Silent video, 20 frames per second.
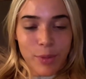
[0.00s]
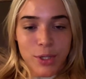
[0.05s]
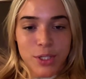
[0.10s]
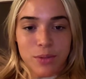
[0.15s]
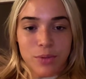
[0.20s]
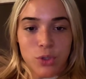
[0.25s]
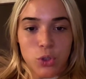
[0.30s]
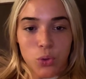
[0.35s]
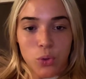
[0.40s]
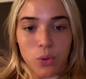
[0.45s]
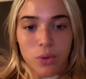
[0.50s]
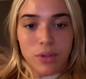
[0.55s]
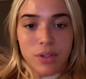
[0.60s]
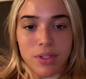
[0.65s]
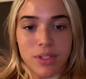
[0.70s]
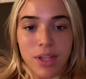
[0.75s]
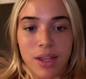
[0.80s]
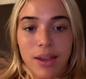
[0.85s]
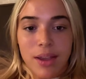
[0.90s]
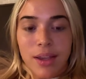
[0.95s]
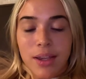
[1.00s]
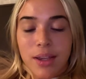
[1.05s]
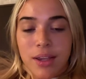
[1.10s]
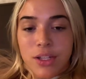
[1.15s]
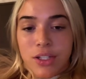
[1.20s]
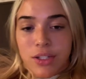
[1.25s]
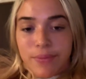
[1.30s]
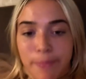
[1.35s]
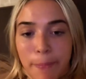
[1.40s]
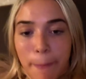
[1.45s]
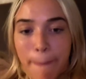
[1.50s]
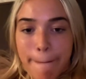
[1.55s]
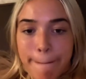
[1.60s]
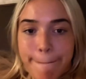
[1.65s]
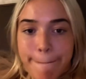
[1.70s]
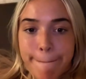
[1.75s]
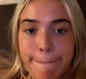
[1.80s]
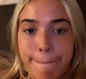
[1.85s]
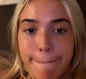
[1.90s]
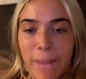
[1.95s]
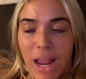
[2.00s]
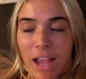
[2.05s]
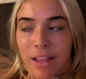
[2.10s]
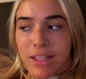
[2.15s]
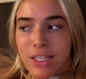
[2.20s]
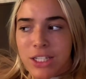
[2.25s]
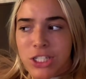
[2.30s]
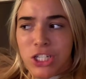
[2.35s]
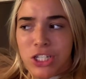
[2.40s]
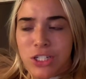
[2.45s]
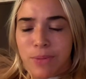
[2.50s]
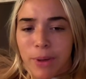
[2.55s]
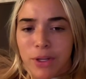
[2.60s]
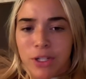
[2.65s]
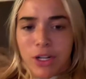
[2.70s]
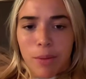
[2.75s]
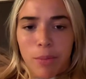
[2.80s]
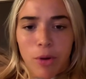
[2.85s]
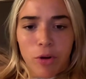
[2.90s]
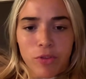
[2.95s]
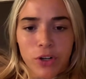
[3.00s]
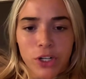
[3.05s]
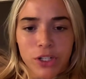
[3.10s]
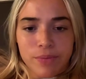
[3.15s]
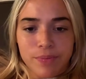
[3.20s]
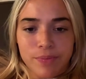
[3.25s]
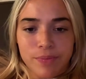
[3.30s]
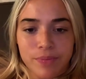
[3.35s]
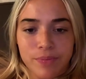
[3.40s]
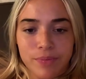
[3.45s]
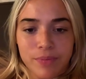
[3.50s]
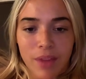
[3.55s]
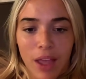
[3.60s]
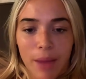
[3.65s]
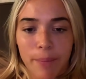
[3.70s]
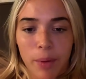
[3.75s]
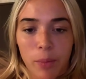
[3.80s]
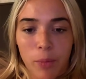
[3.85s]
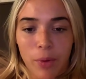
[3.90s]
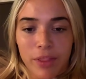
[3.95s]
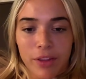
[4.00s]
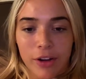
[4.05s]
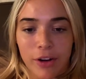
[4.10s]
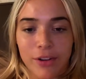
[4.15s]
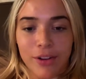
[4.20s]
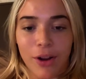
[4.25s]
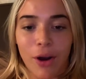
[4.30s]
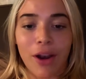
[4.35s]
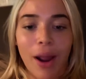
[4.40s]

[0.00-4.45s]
Where's Jules? I think she's about to come over. I've been with her.